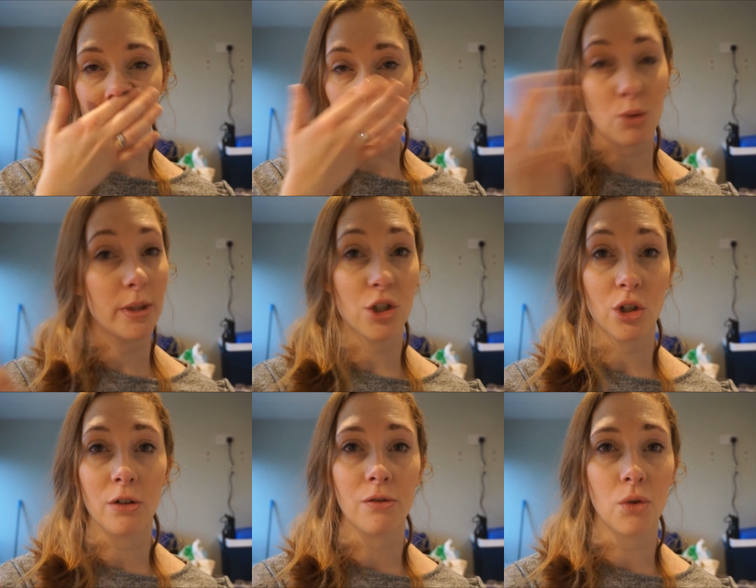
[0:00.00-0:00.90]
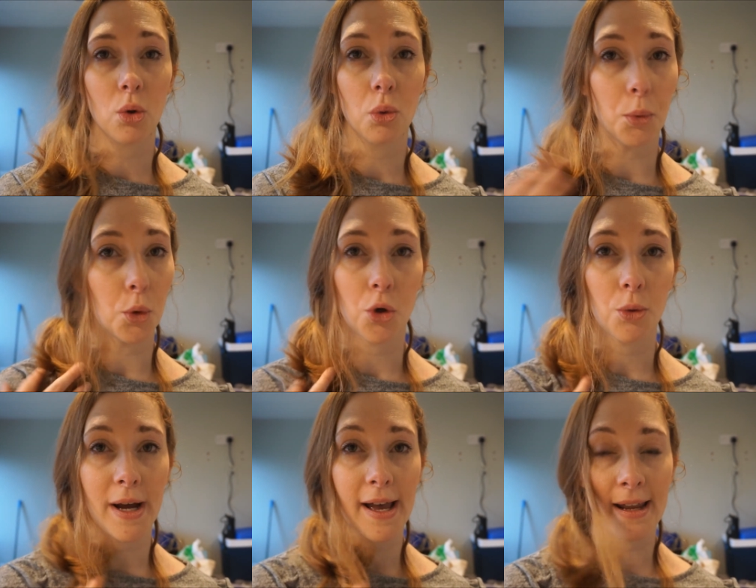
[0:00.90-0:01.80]
switch off or walk
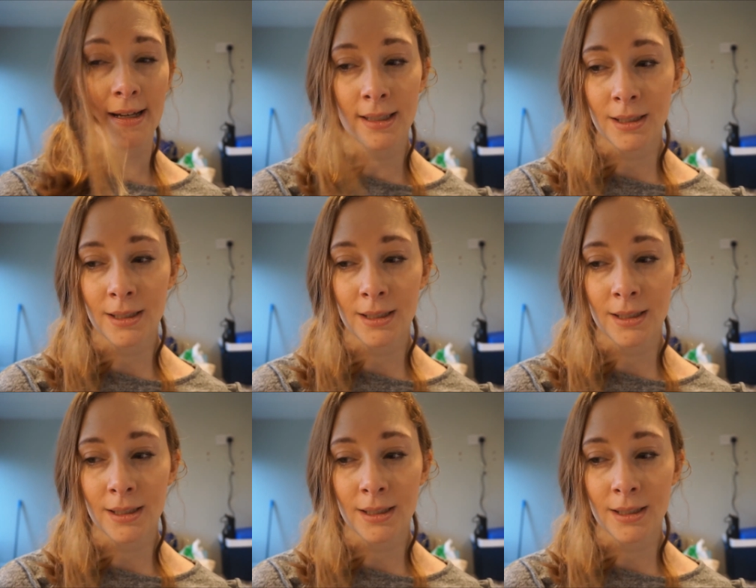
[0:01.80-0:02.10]
away.